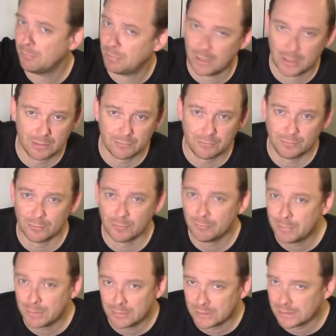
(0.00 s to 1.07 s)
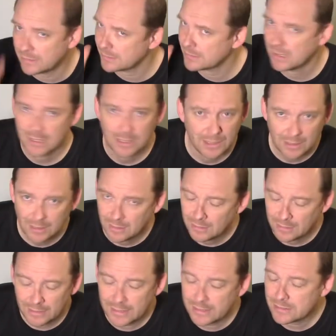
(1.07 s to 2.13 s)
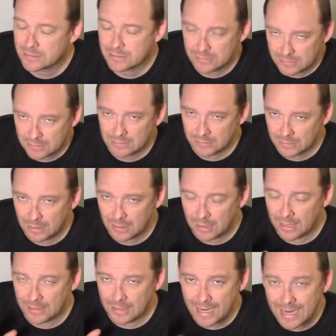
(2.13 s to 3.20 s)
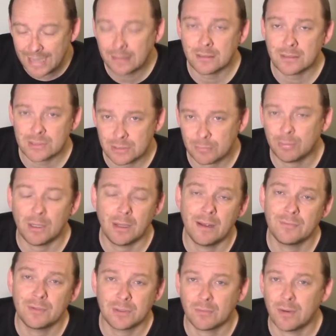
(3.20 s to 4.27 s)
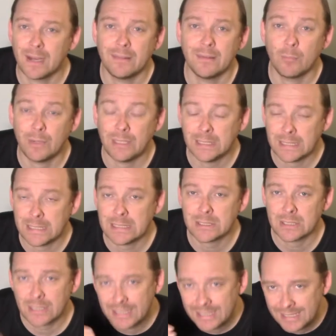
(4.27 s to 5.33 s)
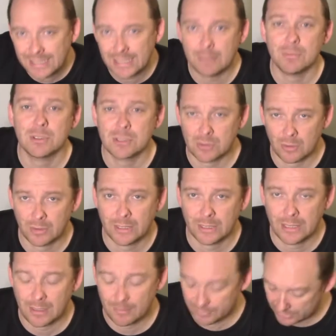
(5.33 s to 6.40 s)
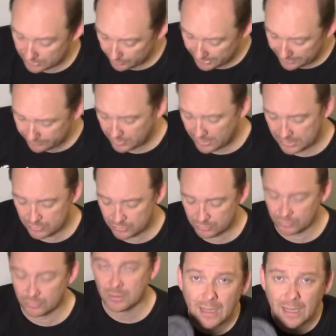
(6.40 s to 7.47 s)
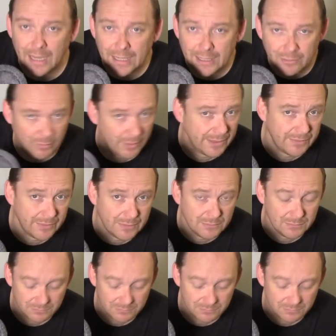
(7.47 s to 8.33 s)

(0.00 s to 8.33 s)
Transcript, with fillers: bucket full of buildings it's an endless supply of terrain that we need to keep stocking up. So whenever I do a crater,